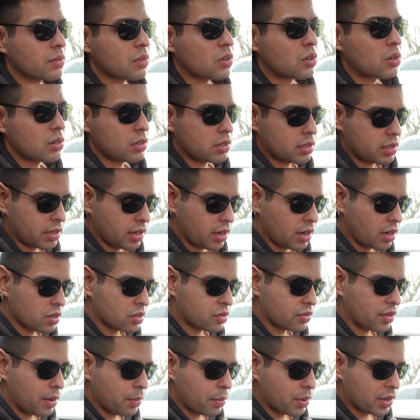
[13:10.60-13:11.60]
of course, you know,
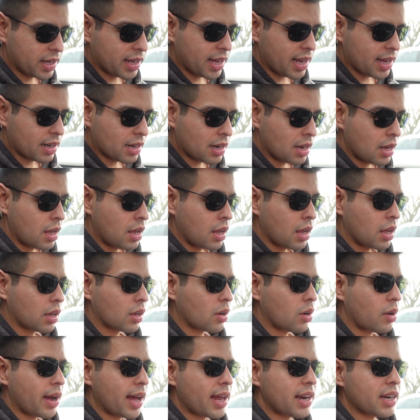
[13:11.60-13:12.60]
Screen Protech,
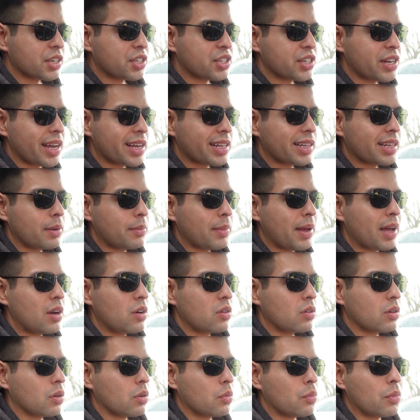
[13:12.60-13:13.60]
go ahead and check them
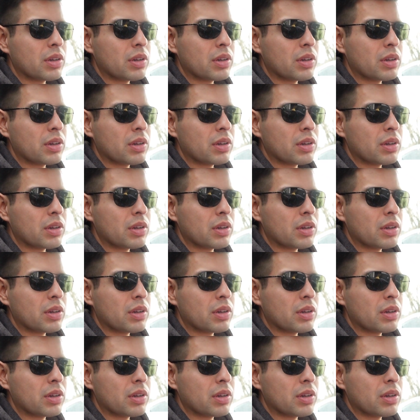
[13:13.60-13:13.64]
out.